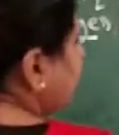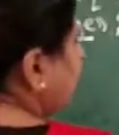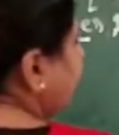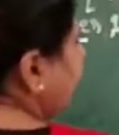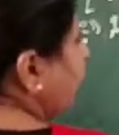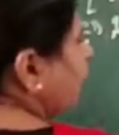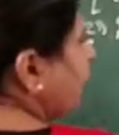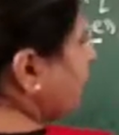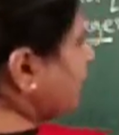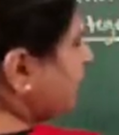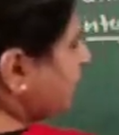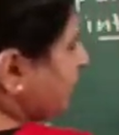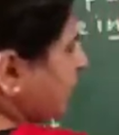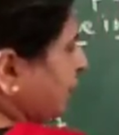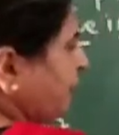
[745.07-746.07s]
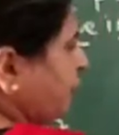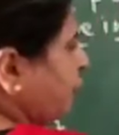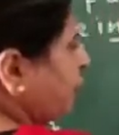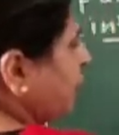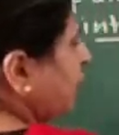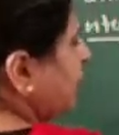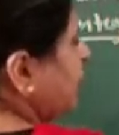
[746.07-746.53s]
therefore from 3 and
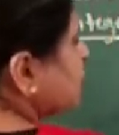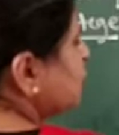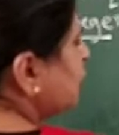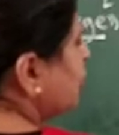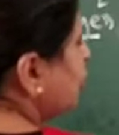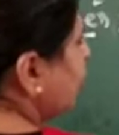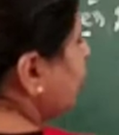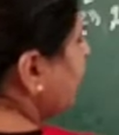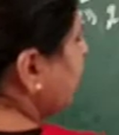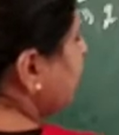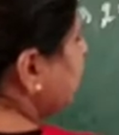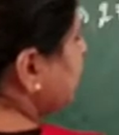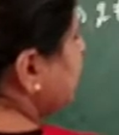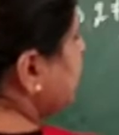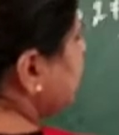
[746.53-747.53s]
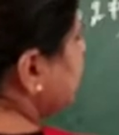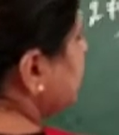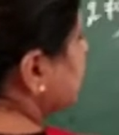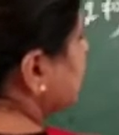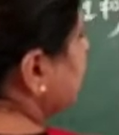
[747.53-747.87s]
4, so 2 is